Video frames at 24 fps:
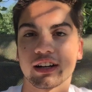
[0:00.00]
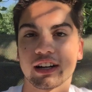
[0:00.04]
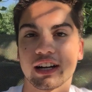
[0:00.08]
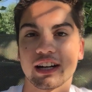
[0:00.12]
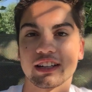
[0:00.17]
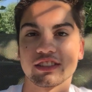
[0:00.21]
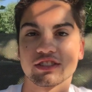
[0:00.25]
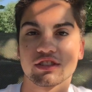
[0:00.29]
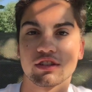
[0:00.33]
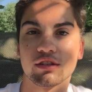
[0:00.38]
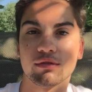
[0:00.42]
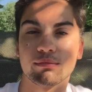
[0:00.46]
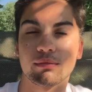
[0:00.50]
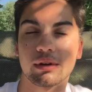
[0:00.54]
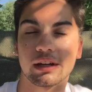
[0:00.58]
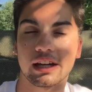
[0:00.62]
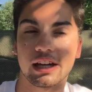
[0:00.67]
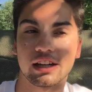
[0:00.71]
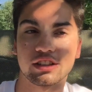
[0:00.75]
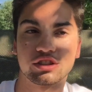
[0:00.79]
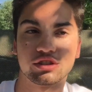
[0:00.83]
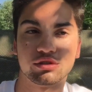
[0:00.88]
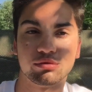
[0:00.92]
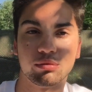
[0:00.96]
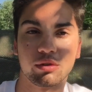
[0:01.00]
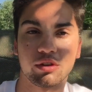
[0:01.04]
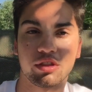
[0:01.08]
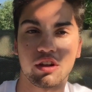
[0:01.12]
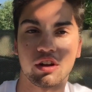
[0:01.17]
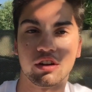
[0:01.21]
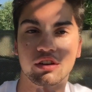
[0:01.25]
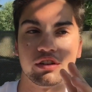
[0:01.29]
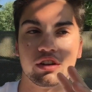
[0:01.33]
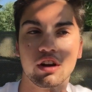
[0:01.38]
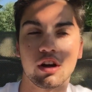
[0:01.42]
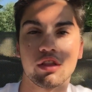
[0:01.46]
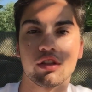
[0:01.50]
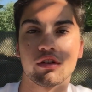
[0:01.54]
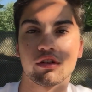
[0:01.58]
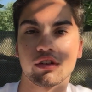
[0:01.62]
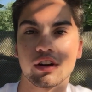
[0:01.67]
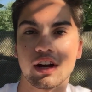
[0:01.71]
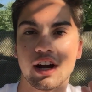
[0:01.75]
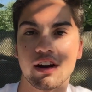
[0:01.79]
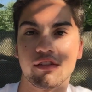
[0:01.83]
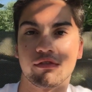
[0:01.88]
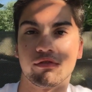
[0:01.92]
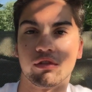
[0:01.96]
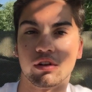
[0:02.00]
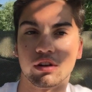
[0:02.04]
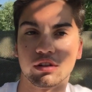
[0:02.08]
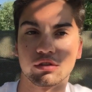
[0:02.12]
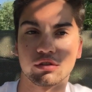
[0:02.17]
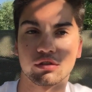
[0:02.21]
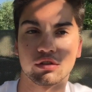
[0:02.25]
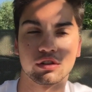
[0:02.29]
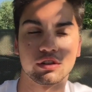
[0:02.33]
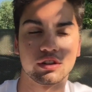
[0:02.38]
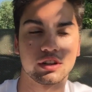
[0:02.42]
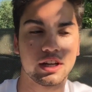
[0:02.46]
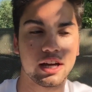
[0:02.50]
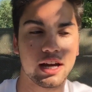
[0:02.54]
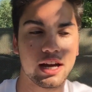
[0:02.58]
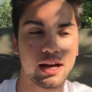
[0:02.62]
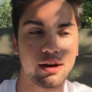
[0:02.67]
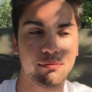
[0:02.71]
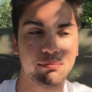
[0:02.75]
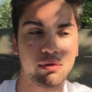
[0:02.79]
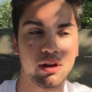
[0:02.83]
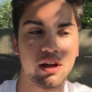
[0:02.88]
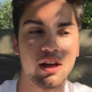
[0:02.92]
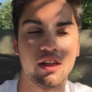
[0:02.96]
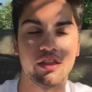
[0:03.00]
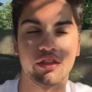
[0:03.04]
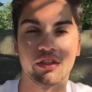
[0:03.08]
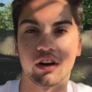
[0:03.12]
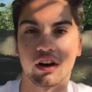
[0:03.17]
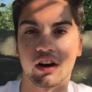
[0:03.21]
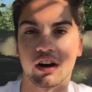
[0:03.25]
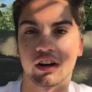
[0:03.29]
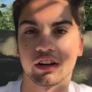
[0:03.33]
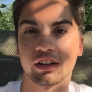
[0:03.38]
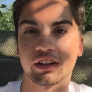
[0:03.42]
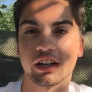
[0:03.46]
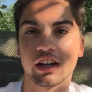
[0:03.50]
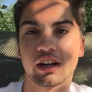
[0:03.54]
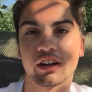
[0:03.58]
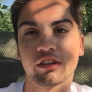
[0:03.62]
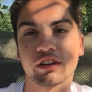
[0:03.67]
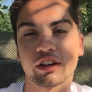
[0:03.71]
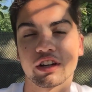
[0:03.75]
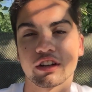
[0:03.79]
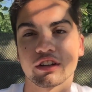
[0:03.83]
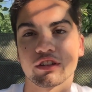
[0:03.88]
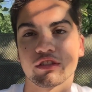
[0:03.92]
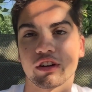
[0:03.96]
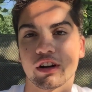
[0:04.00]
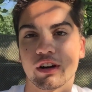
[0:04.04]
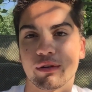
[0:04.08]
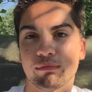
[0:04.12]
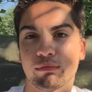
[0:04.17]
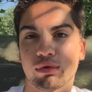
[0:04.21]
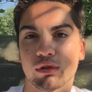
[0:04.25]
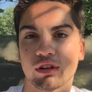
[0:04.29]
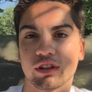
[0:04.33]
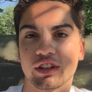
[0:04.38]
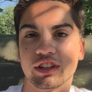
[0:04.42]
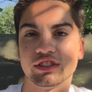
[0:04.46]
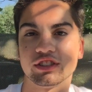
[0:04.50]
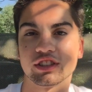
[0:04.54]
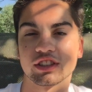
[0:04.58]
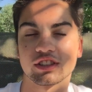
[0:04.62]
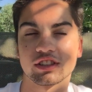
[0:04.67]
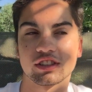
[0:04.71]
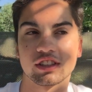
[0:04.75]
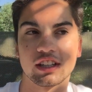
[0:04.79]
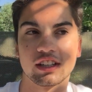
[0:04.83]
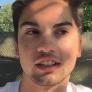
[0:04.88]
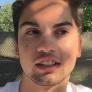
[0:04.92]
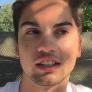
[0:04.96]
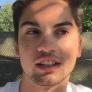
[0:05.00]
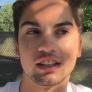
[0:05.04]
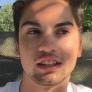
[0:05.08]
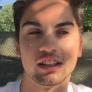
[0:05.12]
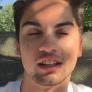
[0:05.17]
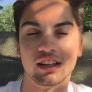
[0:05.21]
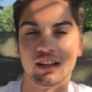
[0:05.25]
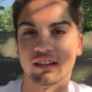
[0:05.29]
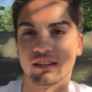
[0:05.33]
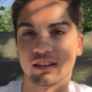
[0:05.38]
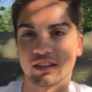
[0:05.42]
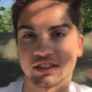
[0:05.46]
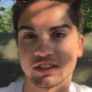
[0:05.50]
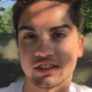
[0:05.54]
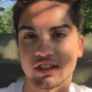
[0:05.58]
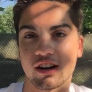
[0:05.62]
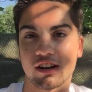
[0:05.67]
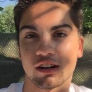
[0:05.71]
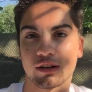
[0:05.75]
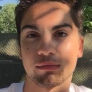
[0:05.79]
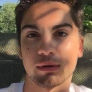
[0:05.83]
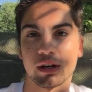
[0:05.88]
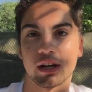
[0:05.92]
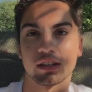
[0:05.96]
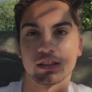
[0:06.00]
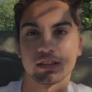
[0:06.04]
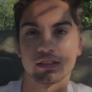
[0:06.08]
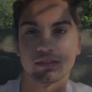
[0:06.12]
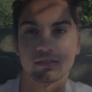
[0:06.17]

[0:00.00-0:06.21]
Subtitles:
On guys, coming back at you with another F1 recap. The Hungarian Grand Prix just ended. Let's talk about